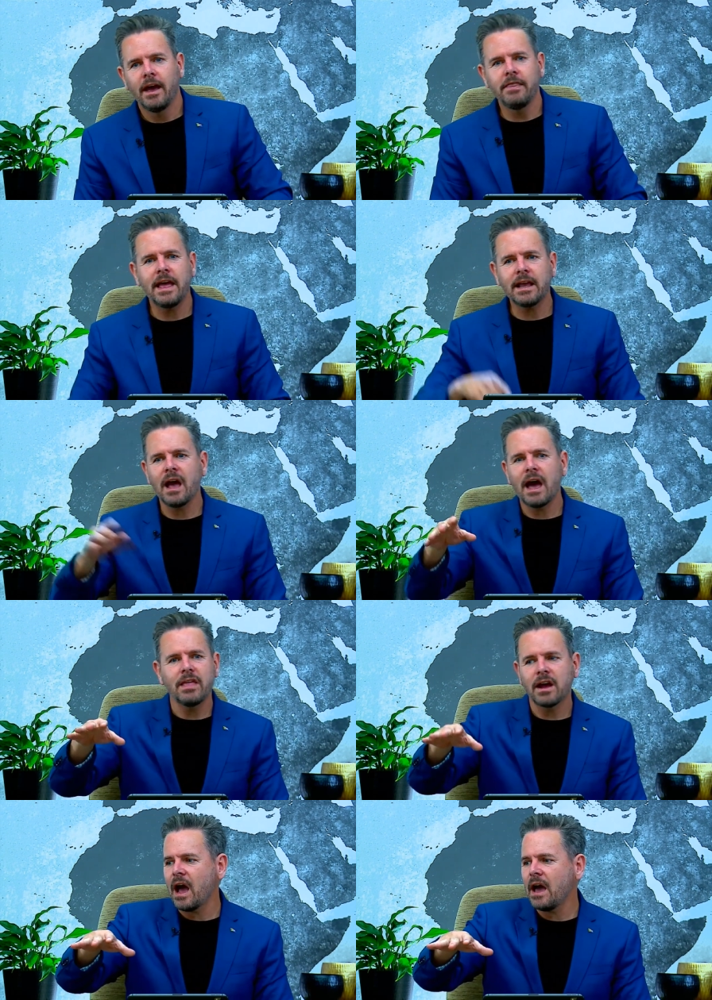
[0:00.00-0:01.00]
And that guy,
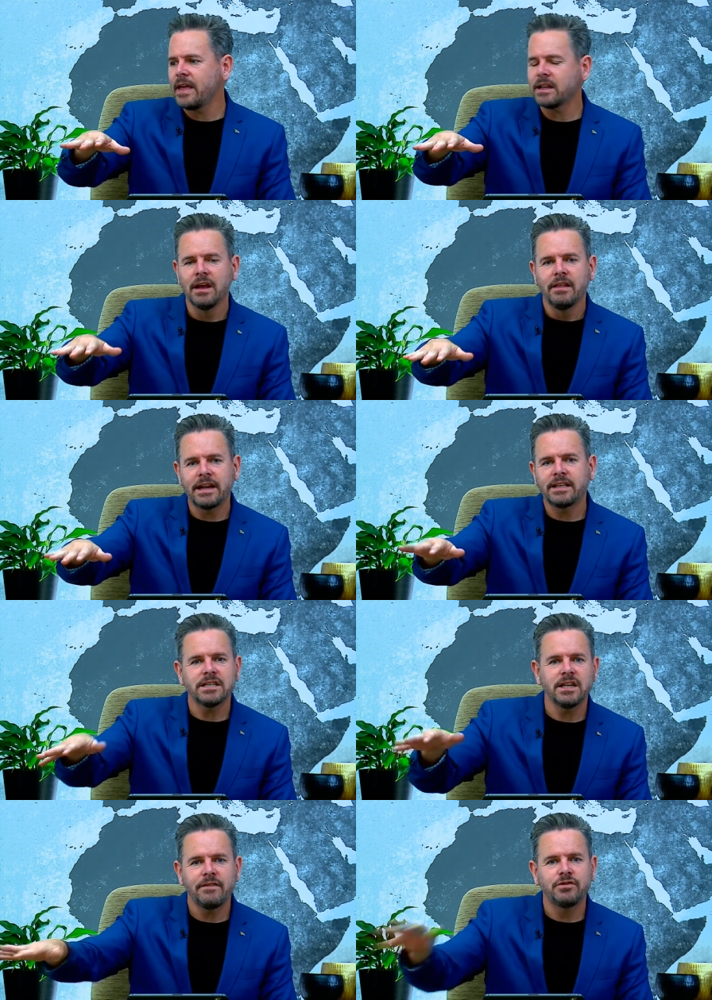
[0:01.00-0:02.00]
the guy that, that
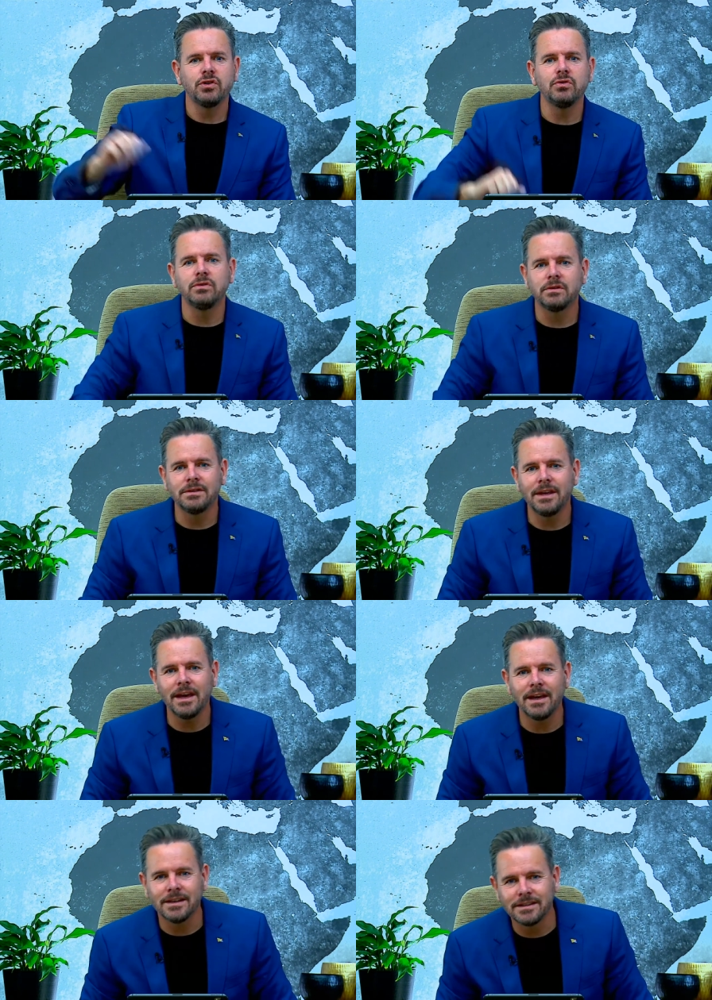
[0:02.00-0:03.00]
doesn't have shoes,
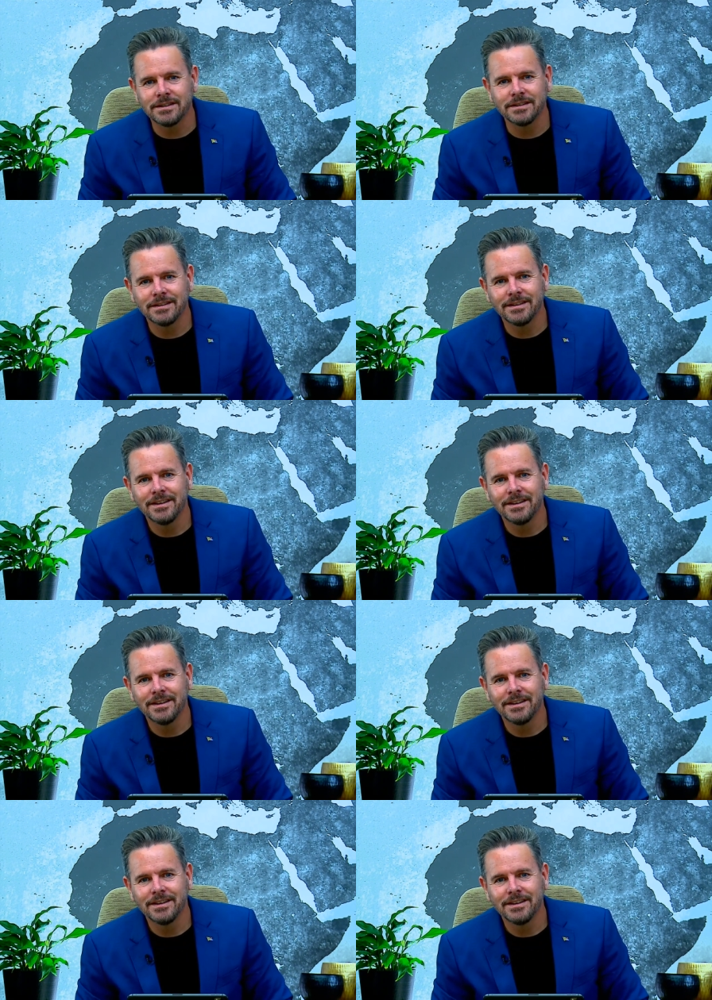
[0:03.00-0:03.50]
yes.